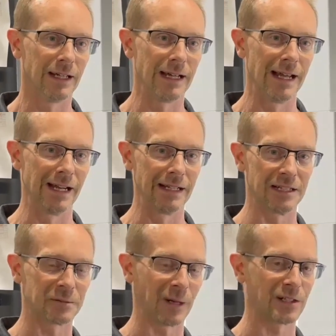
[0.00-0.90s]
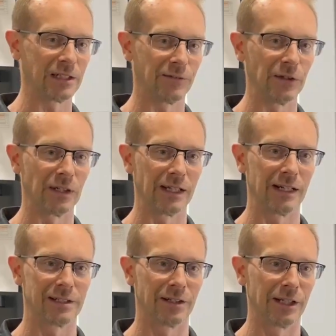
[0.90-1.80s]
in it, especially if you can get it
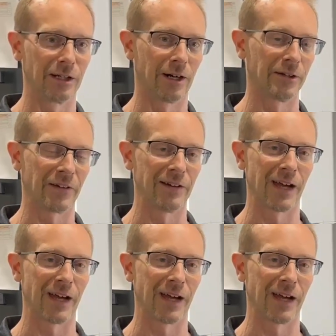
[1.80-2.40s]
done here on the five